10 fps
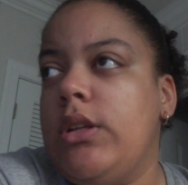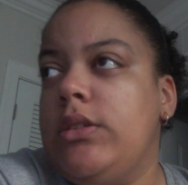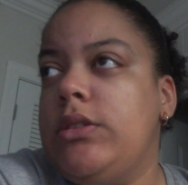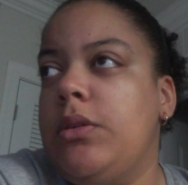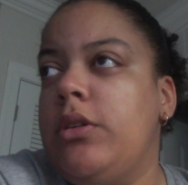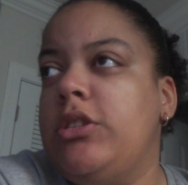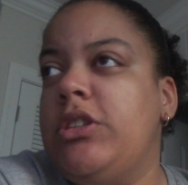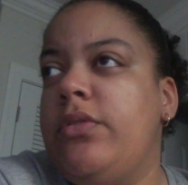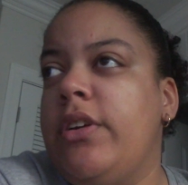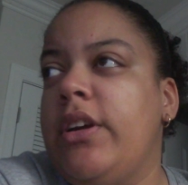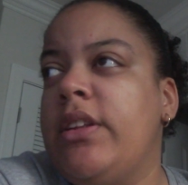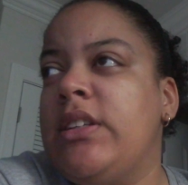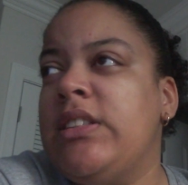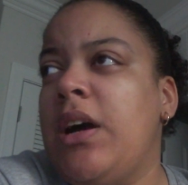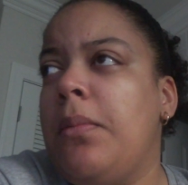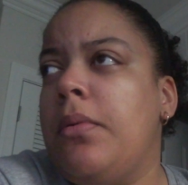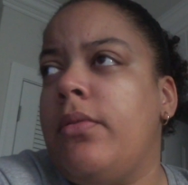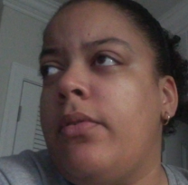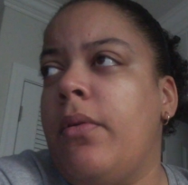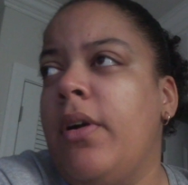So did she figure this out
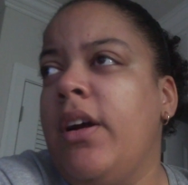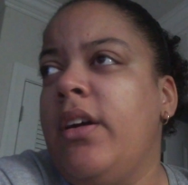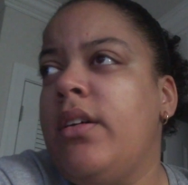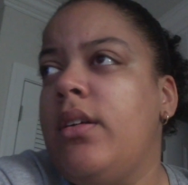before?